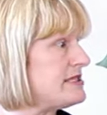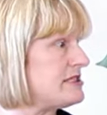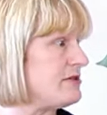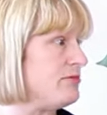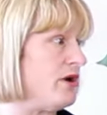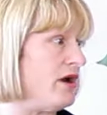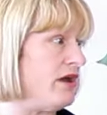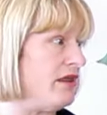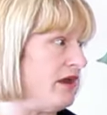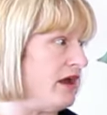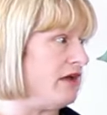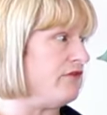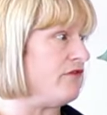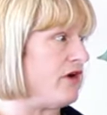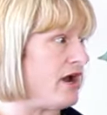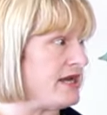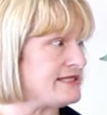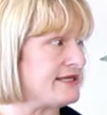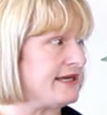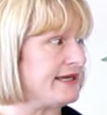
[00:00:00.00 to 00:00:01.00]
So my
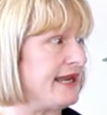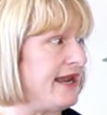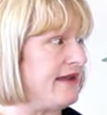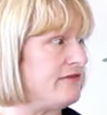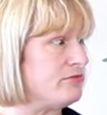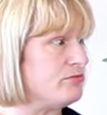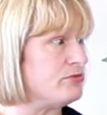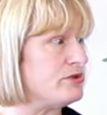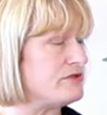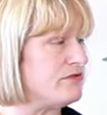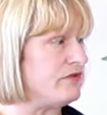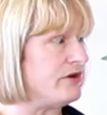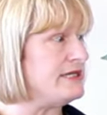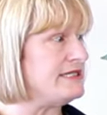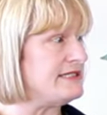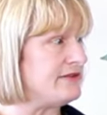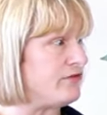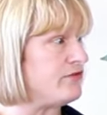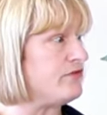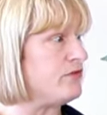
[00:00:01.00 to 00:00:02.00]
advice I gave them was very
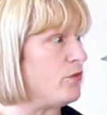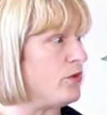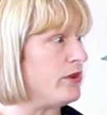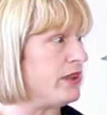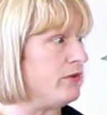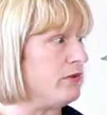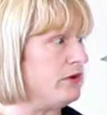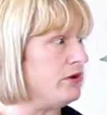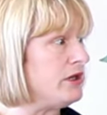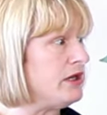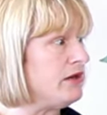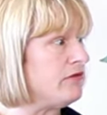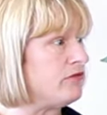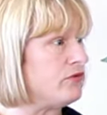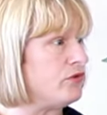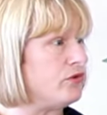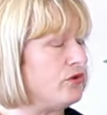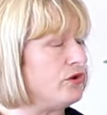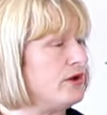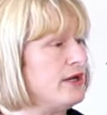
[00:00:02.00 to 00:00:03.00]
different what they were looking
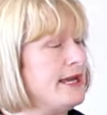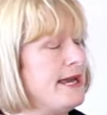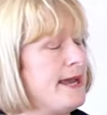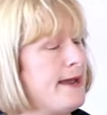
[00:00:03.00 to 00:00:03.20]
for.